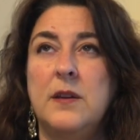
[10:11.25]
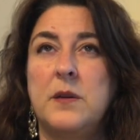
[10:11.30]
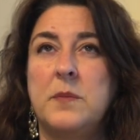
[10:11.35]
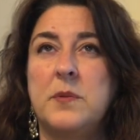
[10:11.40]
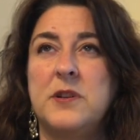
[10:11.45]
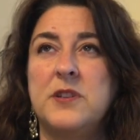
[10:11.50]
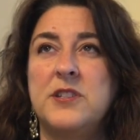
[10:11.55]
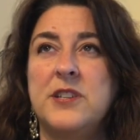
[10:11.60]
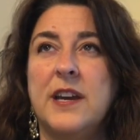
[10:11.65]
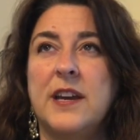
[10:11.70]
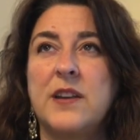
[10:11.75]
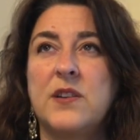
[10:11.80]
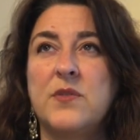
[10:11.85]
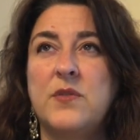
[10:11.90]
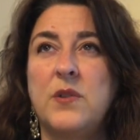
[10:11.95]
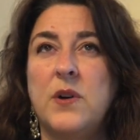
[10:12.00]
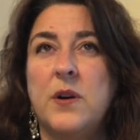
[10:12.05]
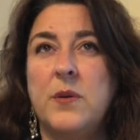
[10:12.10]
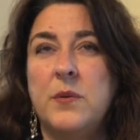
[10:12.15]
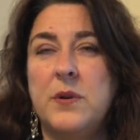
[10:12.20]
Project
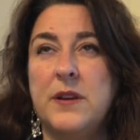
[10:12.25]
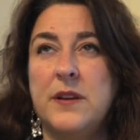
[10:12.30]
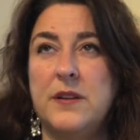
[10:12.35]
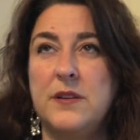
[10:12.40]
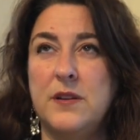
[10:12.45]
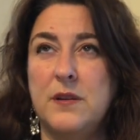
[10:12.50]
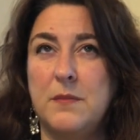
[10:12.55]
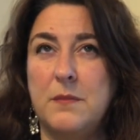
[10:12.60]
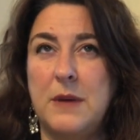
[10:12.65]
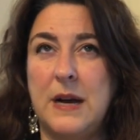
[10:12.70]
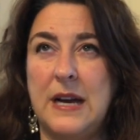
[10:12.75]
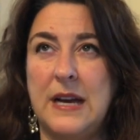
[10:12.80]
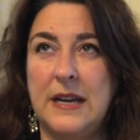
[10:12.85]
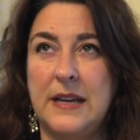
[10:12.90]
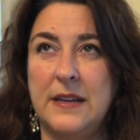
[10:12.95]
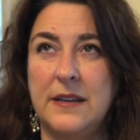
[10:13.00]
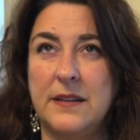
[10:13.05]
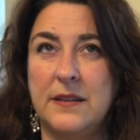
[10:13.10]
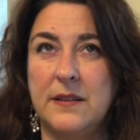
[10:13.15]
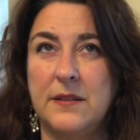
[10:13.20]
forward in your
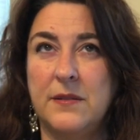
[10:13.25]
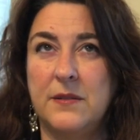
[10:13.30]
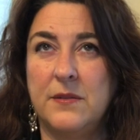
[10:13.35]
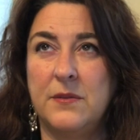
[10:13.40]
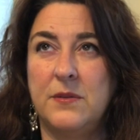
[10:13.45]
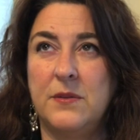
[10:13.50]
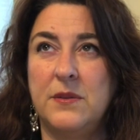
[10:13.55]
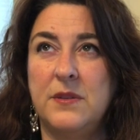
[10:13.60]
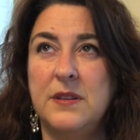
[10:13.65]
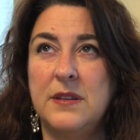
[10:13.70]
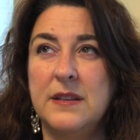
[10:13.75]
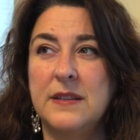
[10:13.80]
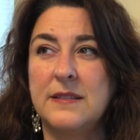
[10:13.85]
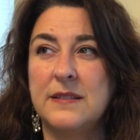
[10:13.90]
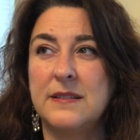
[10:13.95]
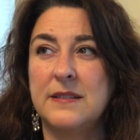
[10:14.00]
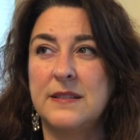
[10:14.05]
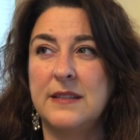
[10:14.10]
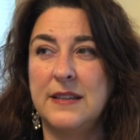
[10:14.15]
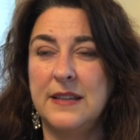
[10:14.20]
mind.
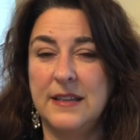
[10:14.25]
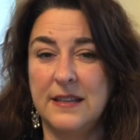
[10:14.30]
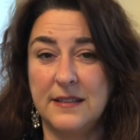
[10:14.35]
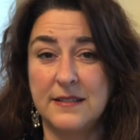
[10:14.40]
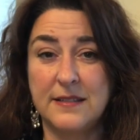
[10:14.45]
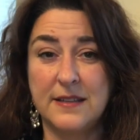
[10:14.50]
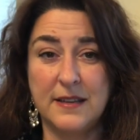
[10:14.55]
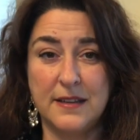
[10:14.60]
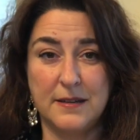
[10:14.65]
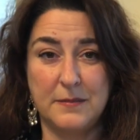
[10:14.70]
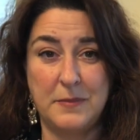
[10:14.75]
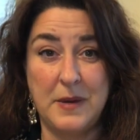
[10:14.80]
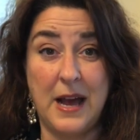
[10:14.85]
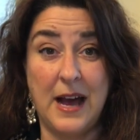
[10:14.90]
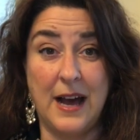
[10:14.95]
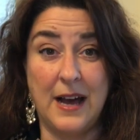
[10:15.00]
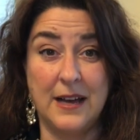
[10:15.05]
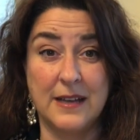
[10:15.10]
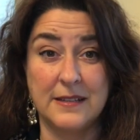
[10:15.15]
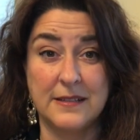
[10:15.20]
This is going to
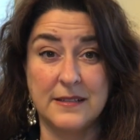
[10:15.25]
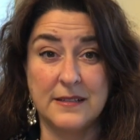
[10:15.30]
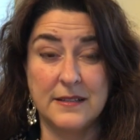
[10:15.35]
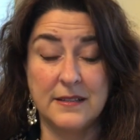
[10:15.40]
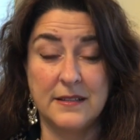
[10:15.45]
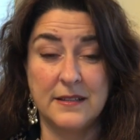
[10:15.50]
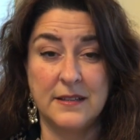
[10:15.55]
pass.